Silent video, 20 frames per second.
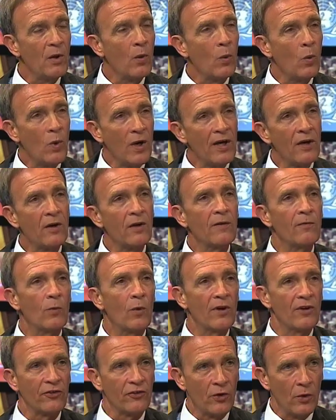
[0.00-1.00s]
aware of
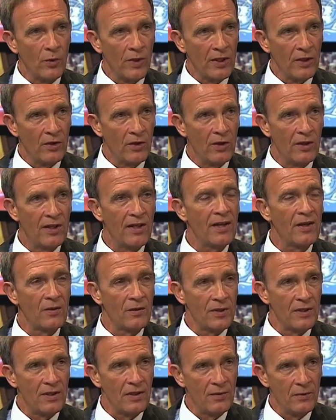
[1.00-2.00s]
what is going on, not
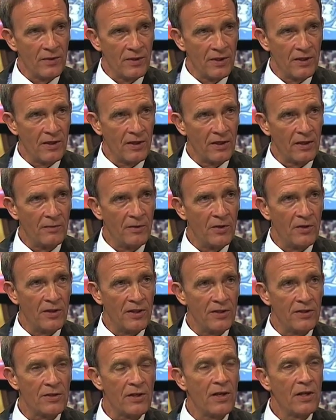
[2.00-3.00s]
only within our
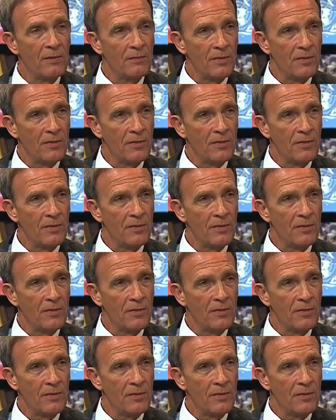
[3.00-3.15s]
communities,